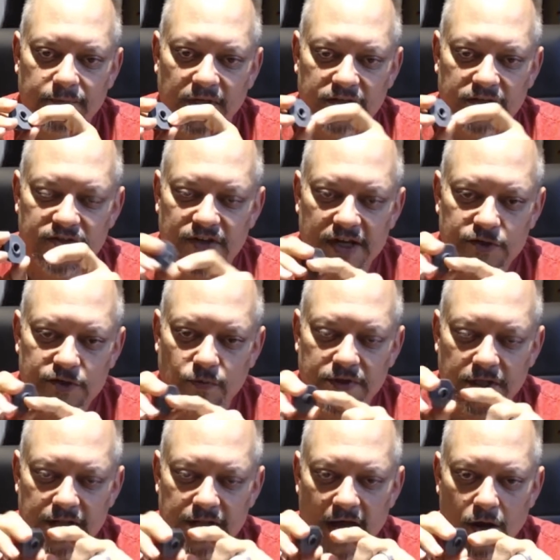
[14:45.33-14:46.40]
It sets
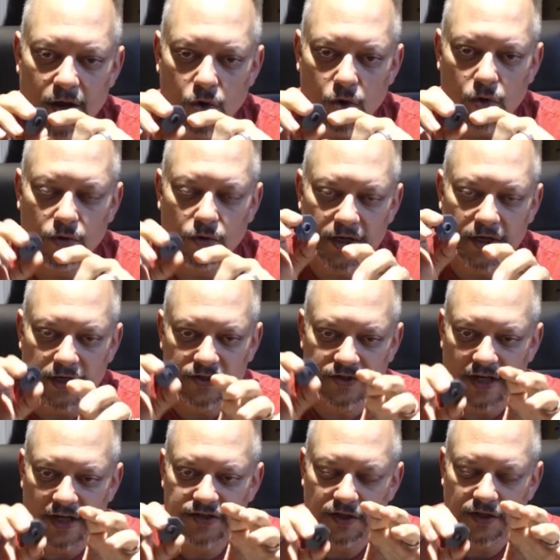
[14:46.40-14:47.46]
within that hole, and it
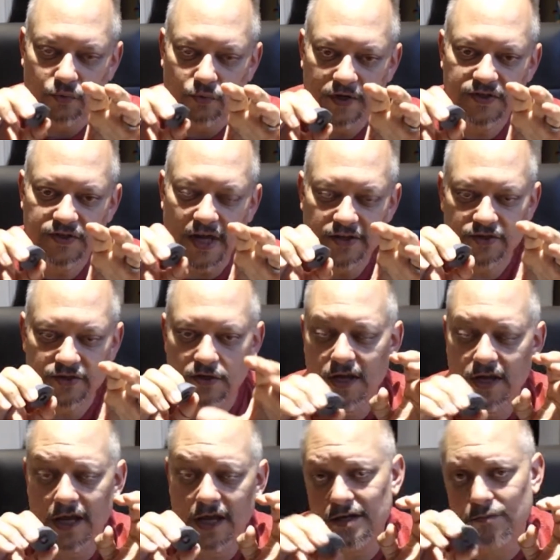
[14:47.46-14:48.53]
sets in the recess, so you
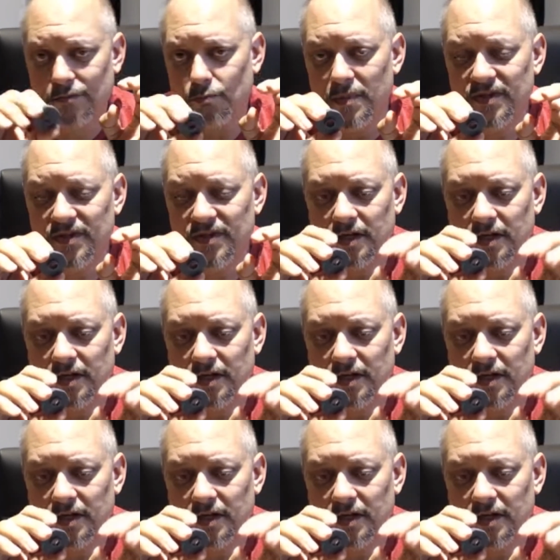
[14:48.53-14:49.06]
can't miss it.